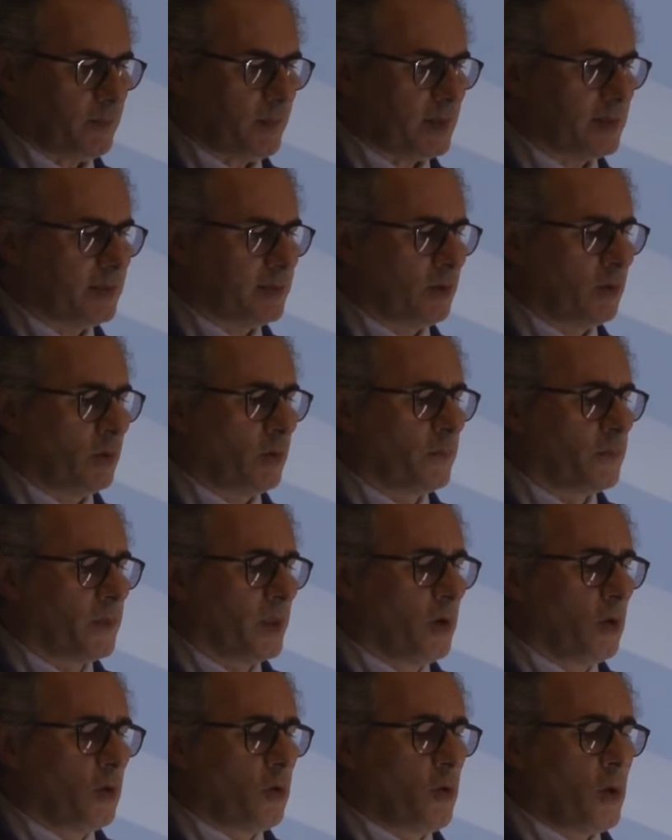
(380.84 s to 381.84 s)
So
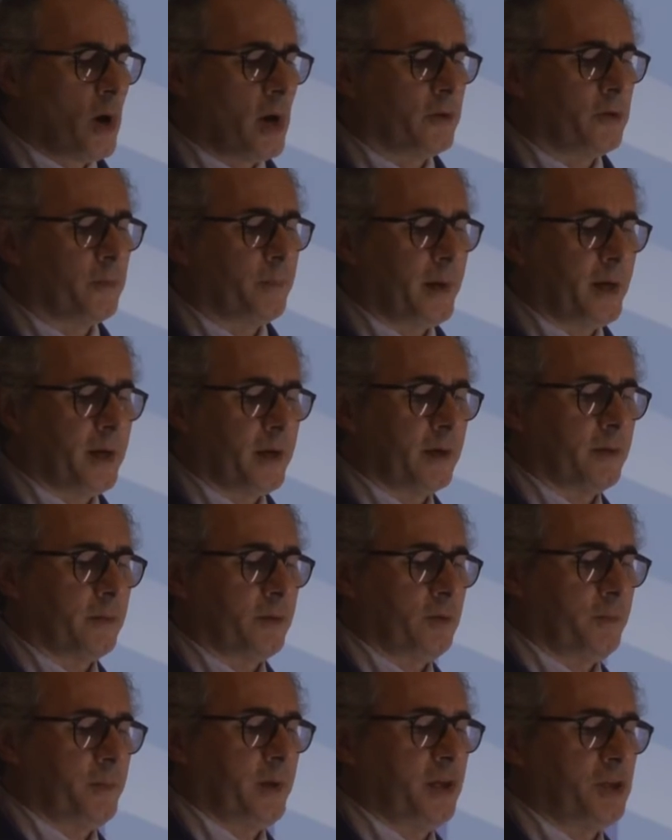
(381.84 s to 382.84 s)
who are
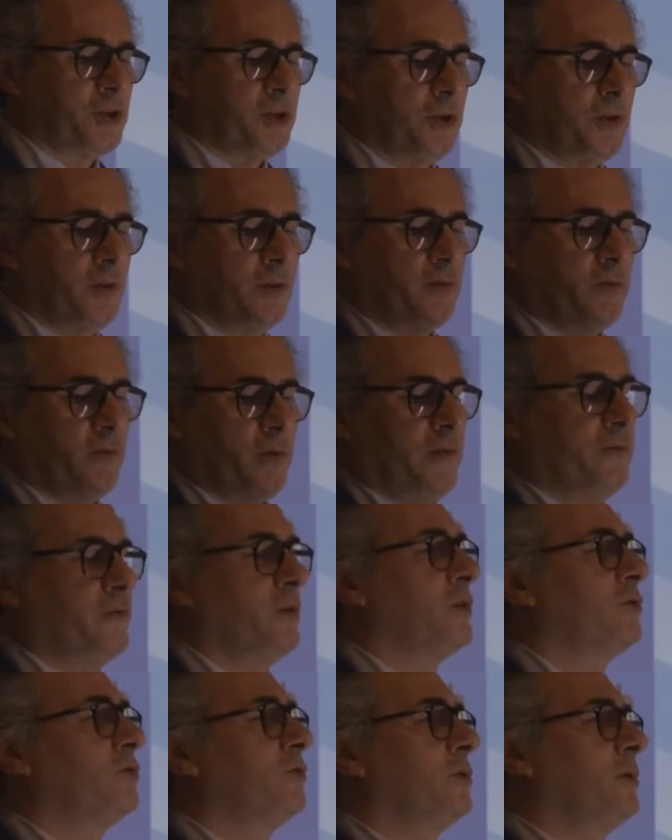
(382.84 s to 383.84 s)
the patients
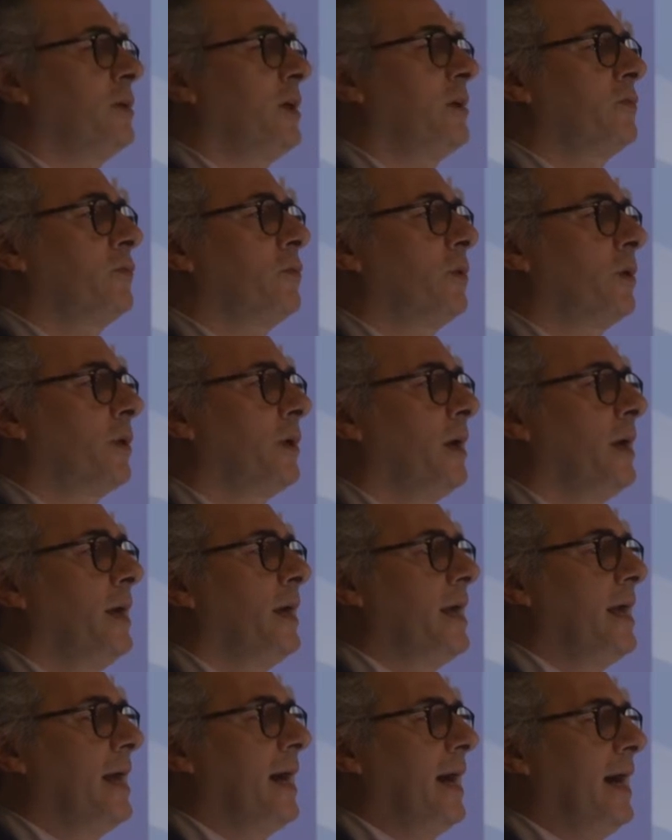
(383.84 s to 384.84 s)
referred to the network?
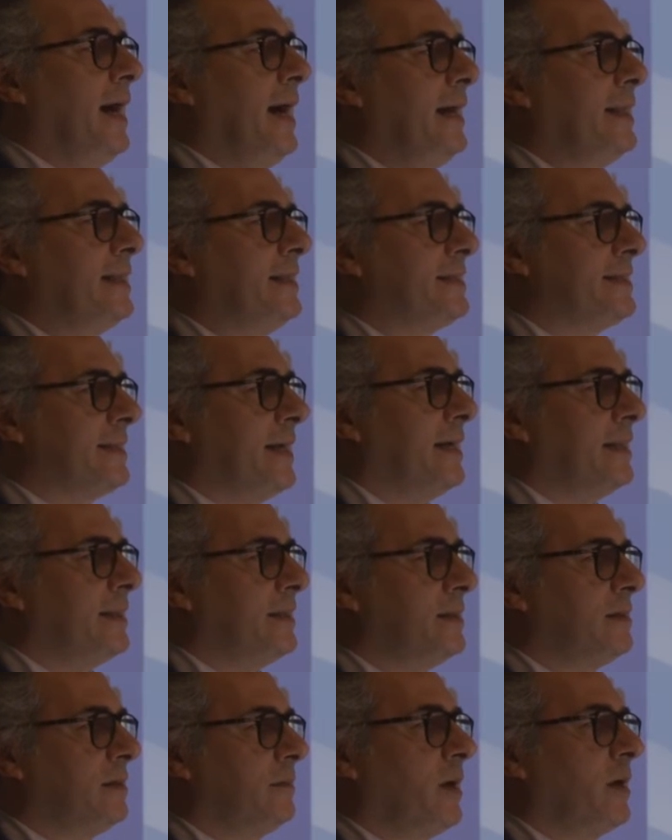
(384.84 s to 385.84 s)
I
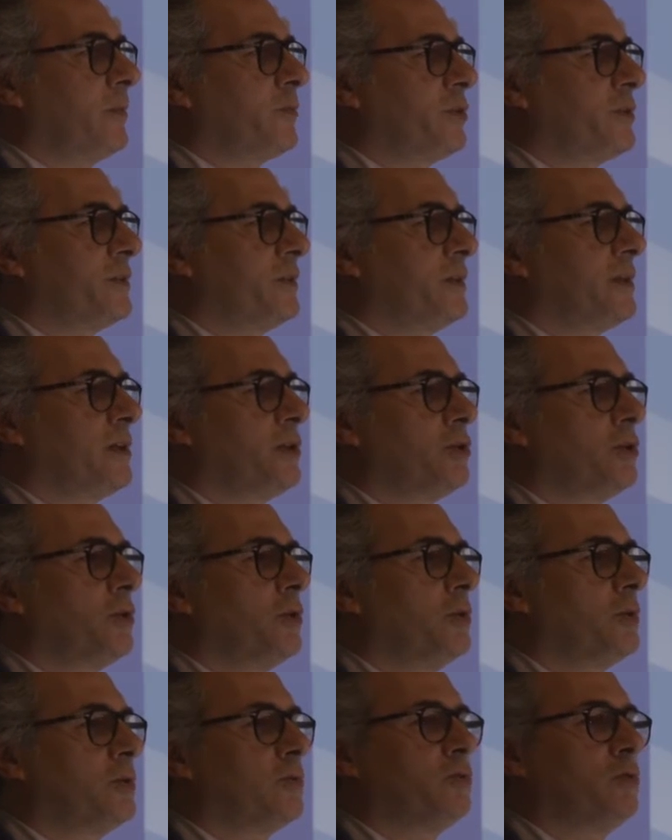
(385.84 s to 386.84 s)
decided in my
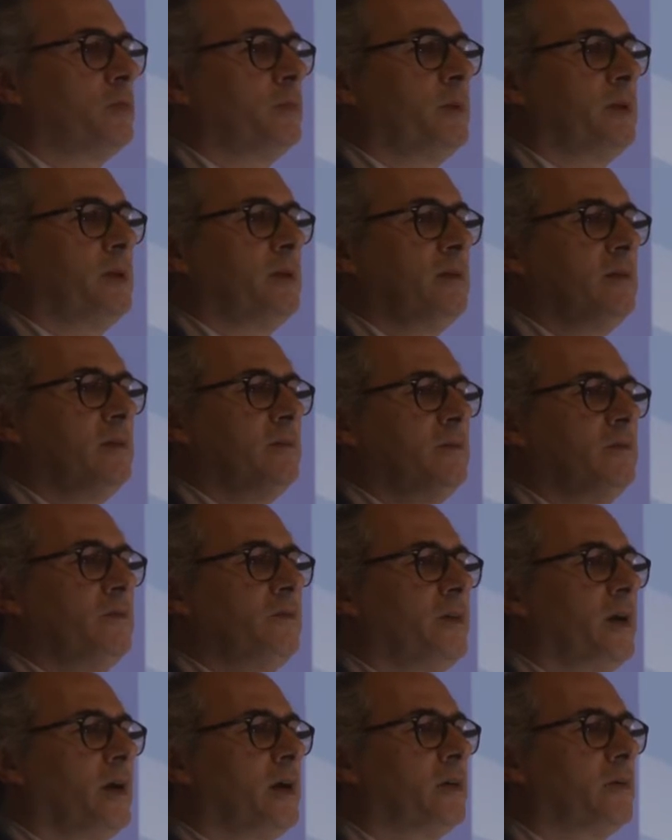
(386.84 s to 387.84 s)
presentation to be
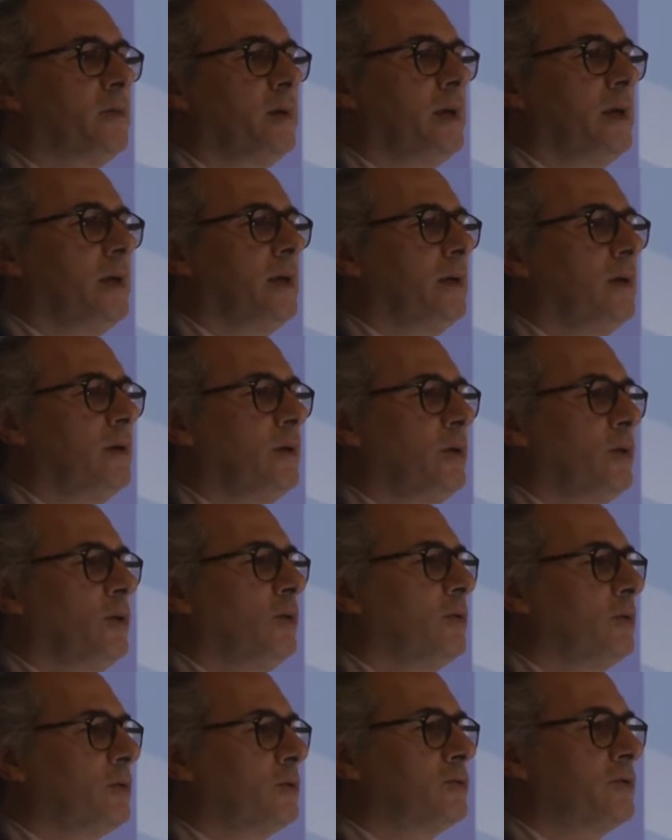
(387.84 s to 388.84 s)
very
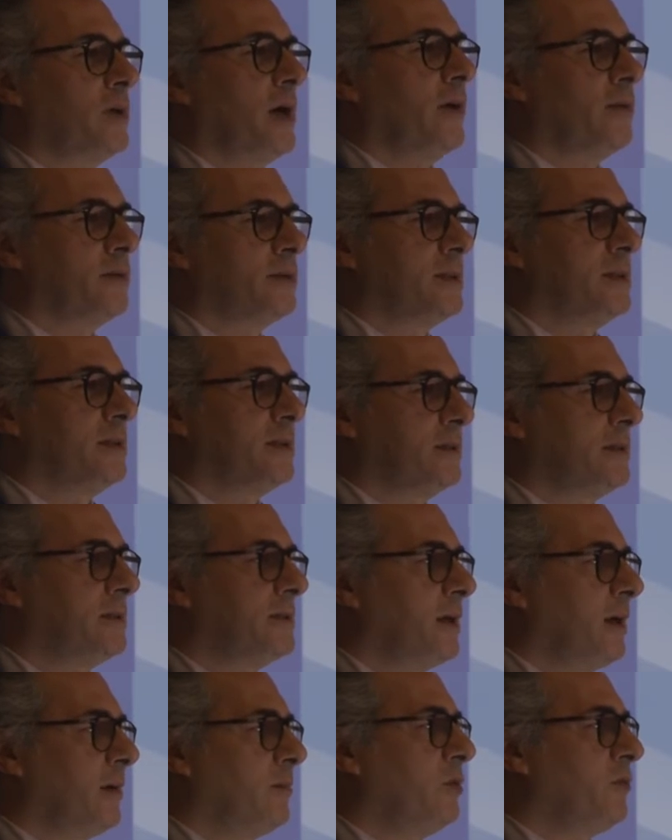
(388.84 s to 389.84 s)
low grounded in
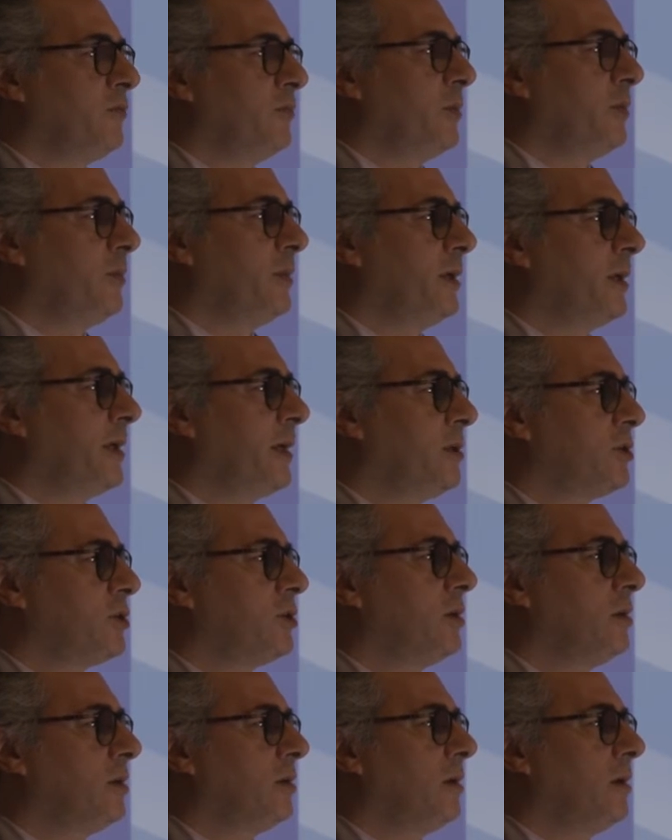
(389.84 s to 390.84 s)
terms of
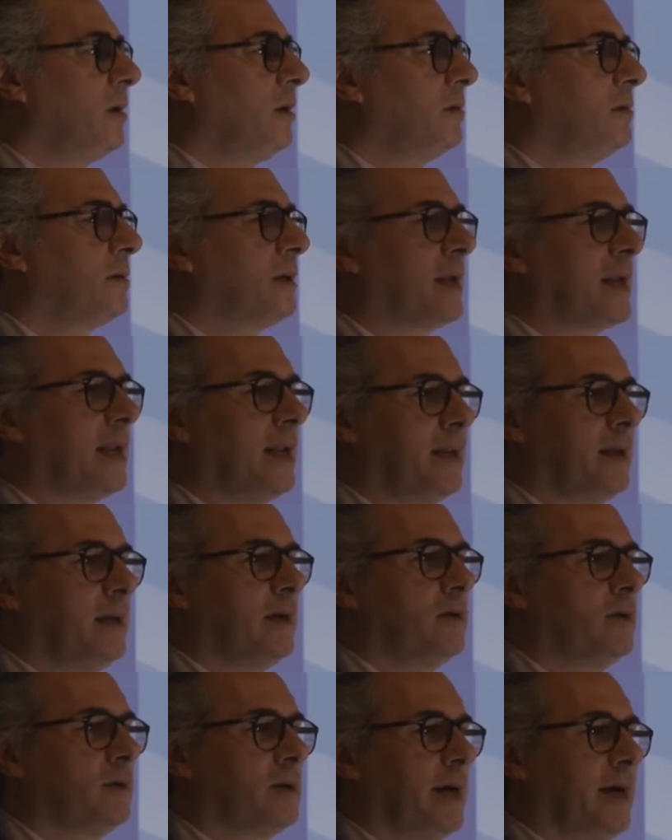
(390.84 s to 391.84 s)
publication on
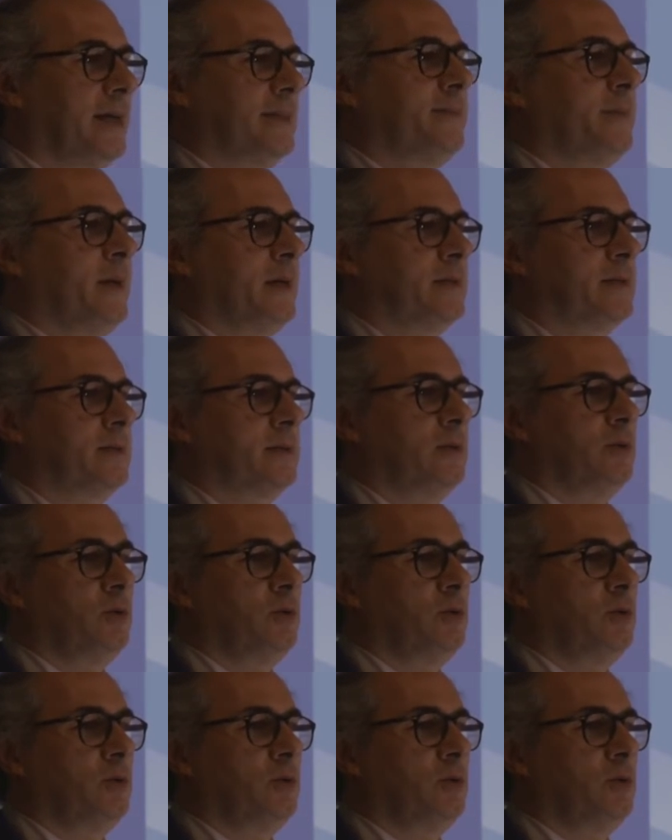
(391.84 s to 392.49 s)
clinical aspects.